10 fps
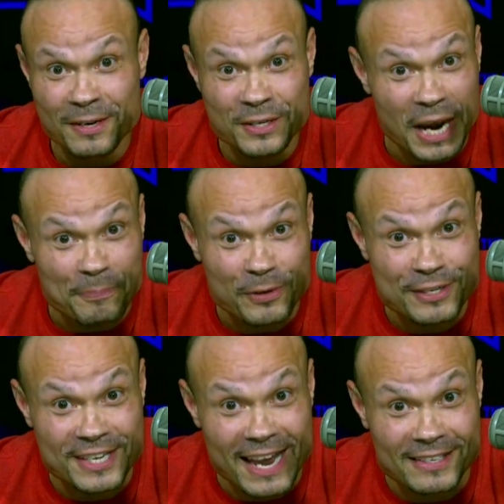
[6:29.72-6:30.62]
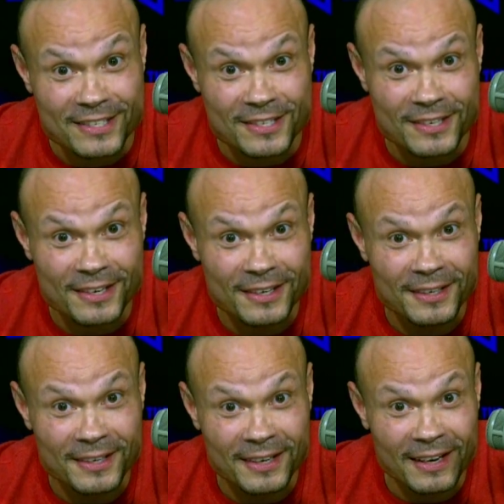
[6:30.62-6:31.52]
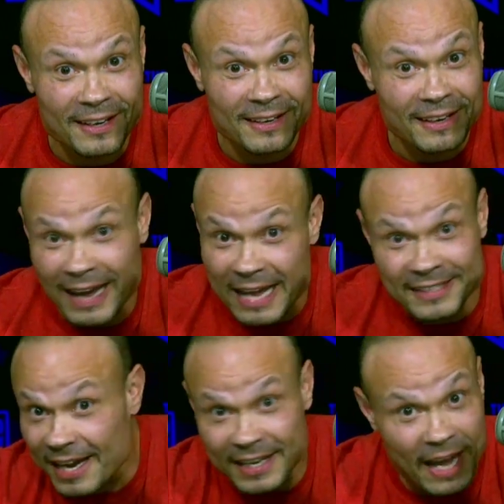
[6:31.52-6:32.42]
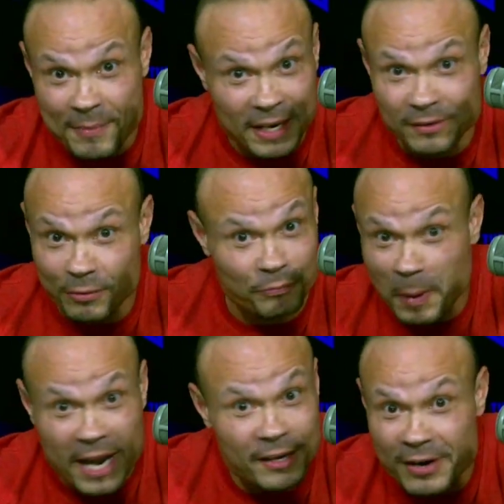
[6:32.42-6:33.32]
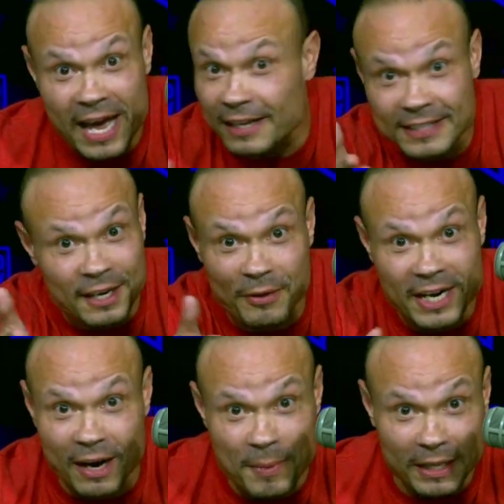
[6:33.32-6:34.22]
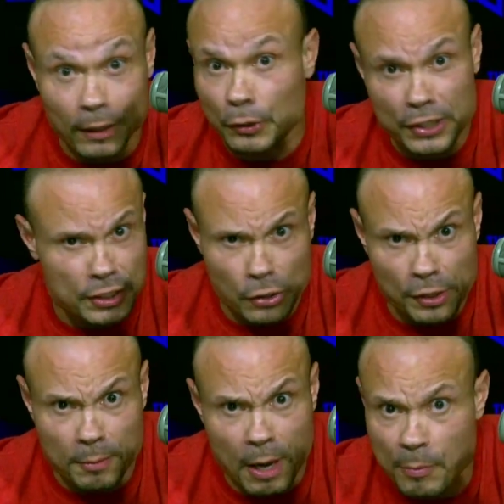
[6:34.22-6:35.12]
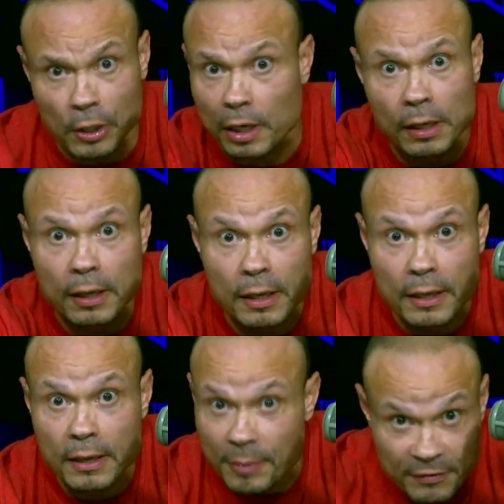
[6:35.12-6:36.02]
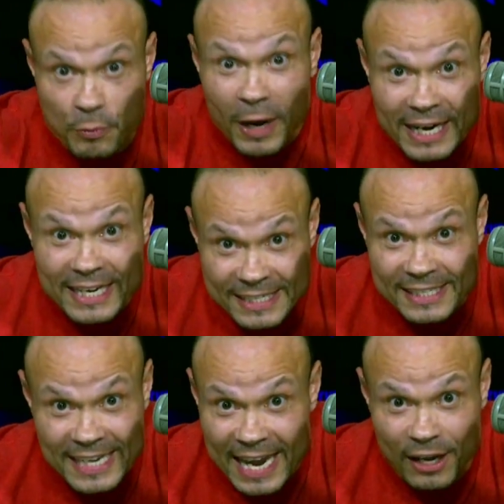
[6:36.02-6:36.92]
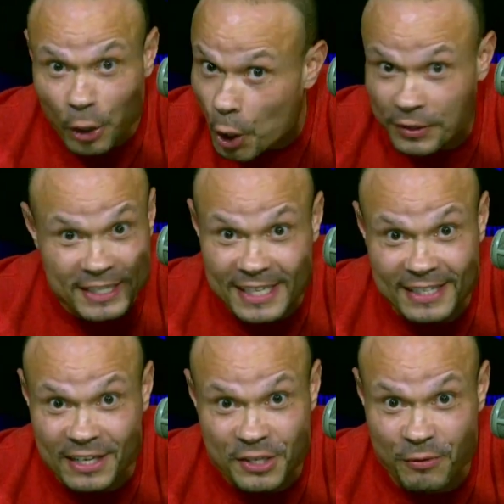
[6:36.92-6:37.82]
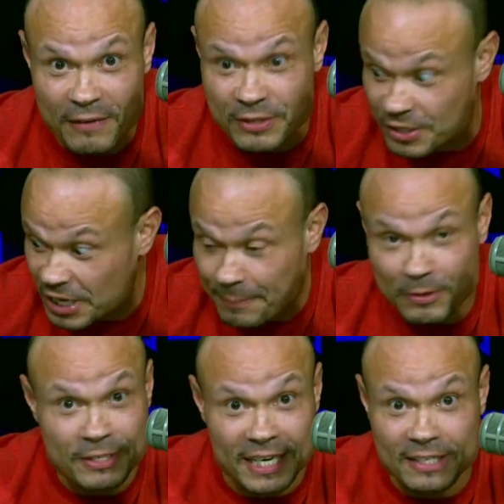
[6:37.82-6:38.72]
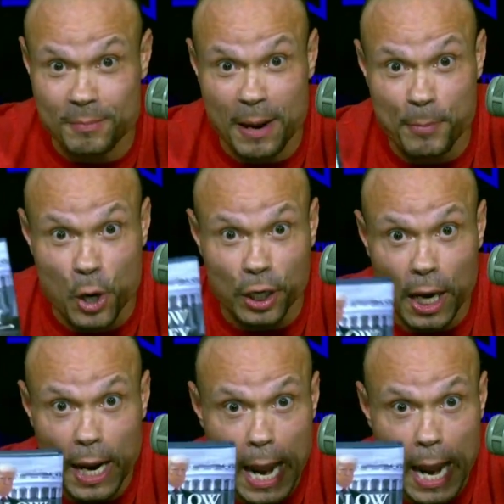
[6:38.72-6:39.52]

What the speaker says: Chapter 6. I'll tell you, I'm not, you buy it or not, I'll tell you right here. I'm not like, oh, T is only in my book. No. But if you want it in detail, all the details and the references, chapter 6 of my book.